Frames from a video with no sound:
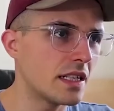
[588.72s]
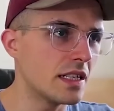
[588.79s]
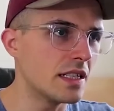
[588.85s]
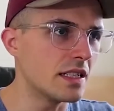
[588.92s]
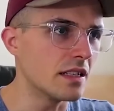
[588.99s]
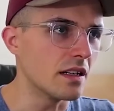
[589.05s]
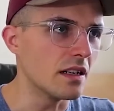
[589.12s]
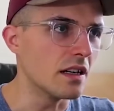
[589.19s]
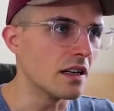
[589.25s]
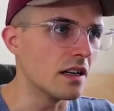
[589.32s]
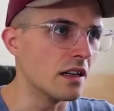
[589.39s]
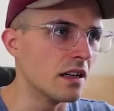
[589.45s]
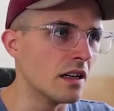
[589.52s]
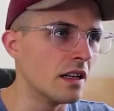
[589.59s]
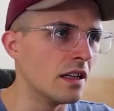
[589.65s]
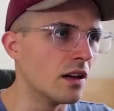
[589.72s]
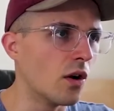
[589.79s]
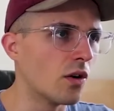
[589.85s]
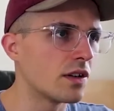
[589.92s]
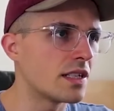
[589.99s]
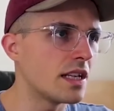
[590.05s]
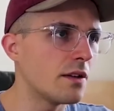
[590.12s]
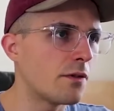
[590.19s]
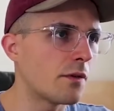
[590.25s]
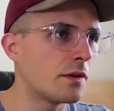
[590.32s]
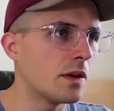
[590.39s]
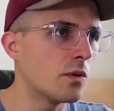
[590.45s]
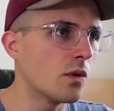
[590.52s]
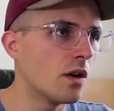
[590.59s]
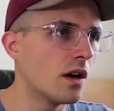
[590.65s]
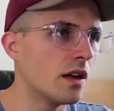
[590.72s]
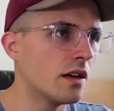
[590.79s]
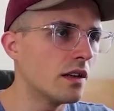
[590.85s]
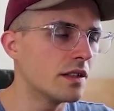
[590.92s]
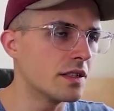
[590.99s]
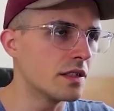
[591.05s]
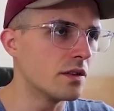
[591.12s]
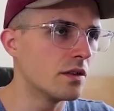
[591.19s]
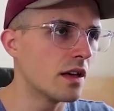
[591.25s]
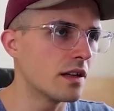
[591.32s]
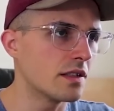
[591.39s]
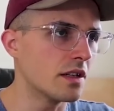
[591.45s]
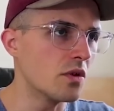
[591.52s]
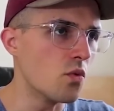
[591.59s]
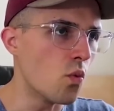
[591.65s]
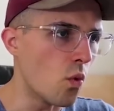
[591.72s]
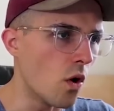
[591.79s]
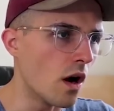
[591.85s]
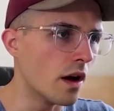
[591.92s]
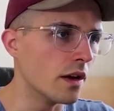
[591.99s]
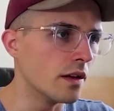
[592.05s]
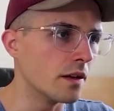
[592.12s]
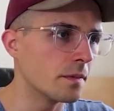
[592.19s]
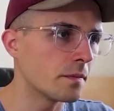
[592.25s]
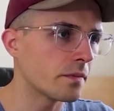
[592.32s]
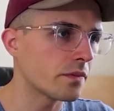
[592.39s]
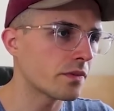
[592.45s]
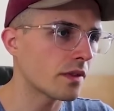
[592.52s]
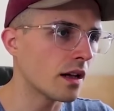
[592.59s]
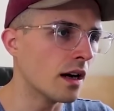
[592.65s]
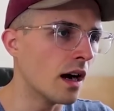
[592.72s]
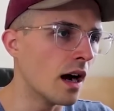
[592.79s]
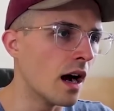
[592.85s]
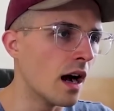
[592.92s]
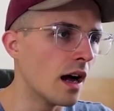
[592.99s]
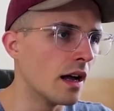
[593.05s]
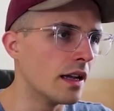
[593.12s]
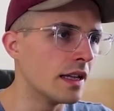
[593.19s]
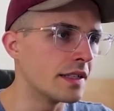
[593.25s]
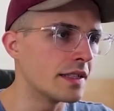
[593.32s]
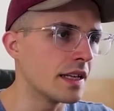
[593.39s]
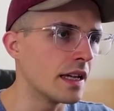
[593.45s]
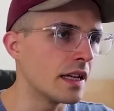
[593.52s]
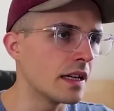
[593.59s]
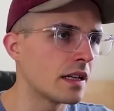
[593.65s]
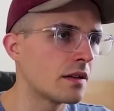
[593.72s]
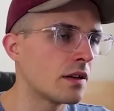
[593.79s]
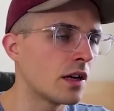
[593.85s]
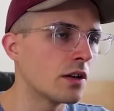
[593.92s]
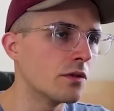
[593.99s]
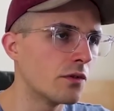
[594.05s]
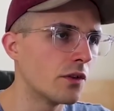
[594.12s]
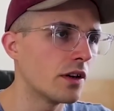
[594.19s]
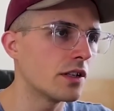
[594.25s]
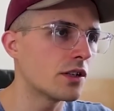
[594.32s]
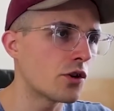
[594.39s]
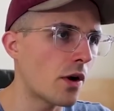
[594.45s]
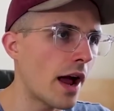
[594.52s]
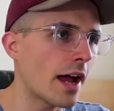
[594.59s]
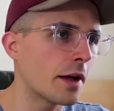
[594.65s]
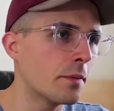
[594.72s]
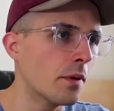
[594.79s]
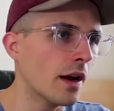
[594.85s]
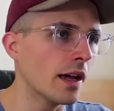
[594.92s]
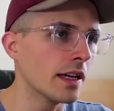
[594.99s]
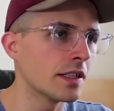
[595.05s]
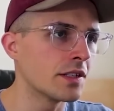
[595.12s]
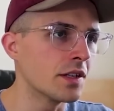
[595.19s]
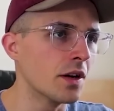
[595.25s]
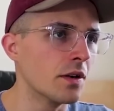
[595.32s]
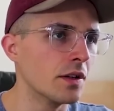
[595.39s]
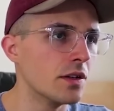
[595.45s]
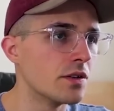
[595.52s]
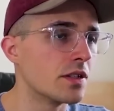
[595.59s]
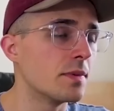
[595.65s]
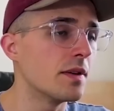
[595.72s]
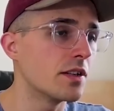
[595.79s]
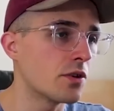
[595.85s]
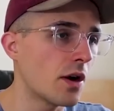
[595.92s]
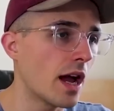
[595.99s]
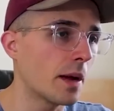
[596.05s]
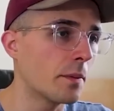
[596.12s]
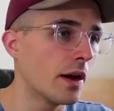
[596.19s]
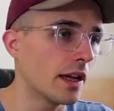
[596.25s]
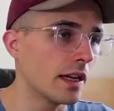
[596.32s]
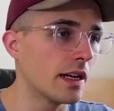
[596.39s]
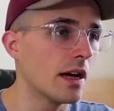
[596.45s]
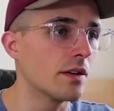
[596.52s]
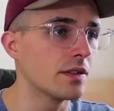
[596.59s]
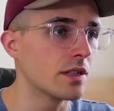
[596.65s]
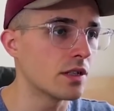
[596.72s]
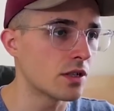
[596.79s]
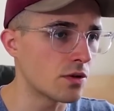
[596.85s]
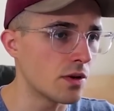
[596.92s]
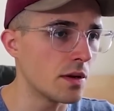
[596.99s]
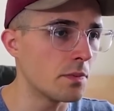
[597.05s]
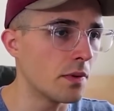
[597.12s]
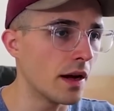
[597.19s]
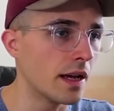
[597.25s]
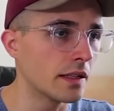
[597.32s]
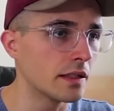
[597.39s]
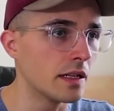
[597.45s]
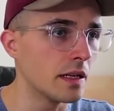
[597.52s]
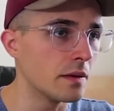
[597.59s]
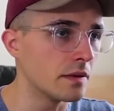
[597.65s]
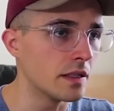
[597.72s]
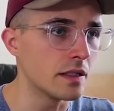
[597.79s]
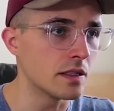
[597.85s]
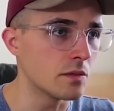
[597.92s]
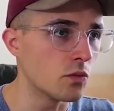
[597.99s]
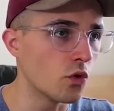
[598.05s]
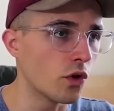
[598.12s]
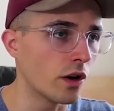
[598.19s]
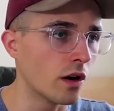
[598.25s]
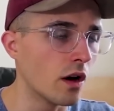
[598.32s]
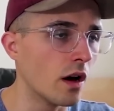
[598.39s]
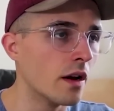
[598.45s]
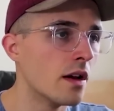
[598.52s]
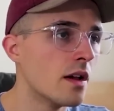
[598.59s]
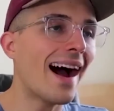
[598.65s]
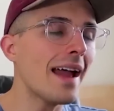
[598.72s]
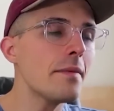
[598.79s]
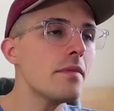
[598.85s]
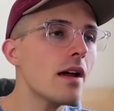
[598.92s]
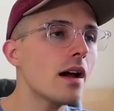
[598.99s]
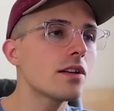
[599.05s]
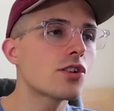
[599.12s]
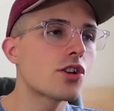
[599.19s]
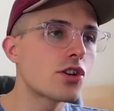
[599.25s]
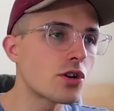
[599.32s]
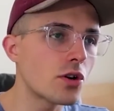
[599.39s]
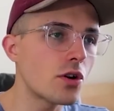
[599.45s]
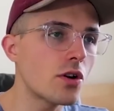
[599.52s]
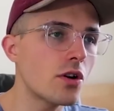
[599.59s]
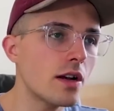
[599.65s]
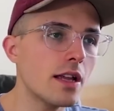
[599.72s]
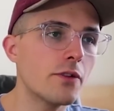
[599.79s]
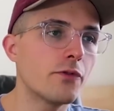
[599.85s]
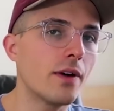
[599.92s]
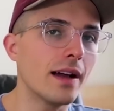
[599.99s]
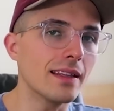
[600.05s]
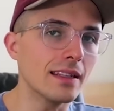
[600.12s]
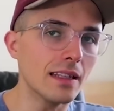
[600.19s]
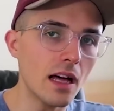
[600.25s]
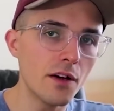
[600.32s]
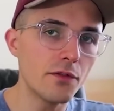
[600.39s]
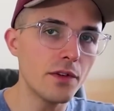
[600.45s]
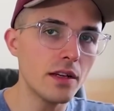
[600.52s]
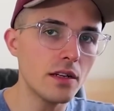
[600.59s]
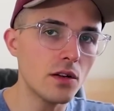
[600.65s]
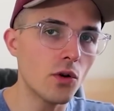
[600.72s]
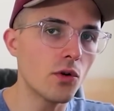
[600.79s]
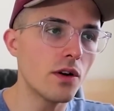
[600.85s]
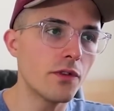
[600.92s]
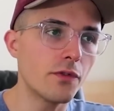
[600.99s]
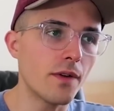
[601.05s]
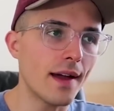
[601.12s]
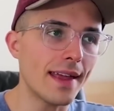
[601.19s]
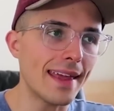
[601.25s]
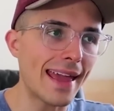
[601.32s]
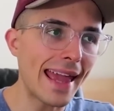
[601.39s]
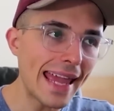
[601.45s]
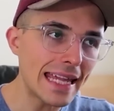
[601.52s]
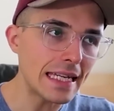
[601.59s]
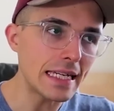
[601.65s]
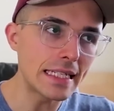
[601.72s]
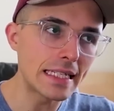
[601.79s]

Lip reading: is an RC51. It's a 2001. It's a converted track bike. So it used to be a track bike and now it's a street bike that he did some work on. I'm not sure if I love it or if I hate